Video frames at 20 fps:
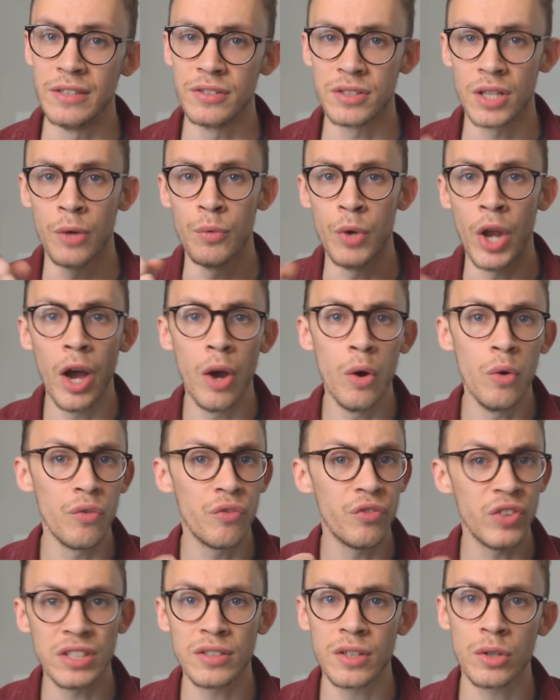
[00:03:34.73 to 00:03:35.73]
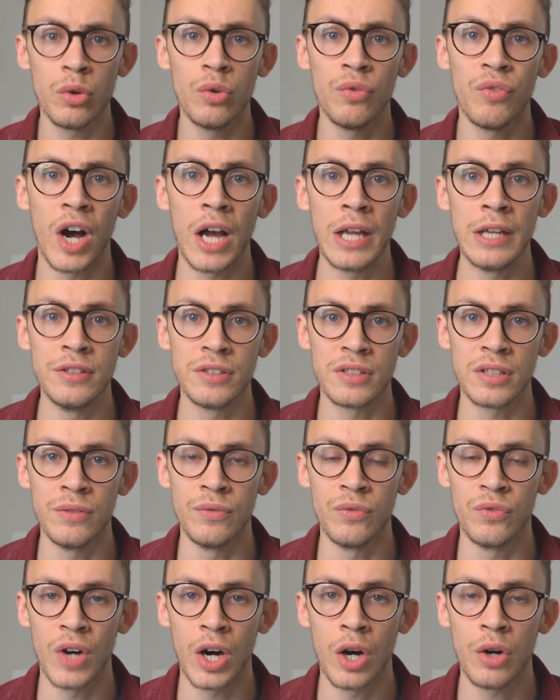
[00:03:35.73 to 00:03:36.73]
So no physical violence
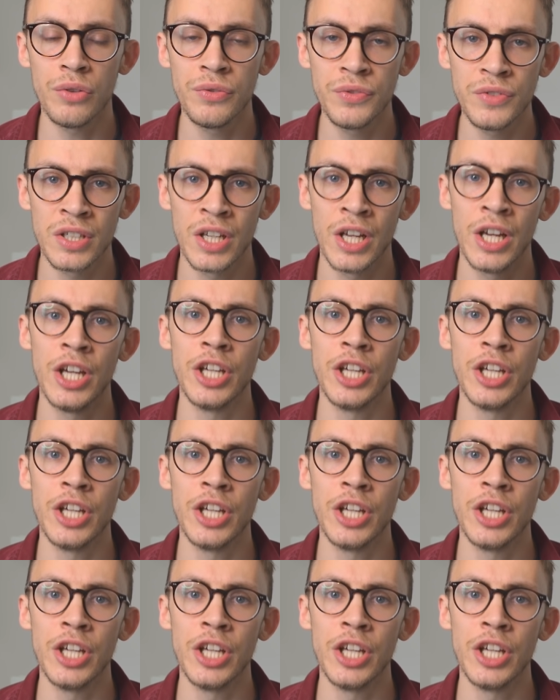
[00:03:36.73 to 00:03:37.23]
involved.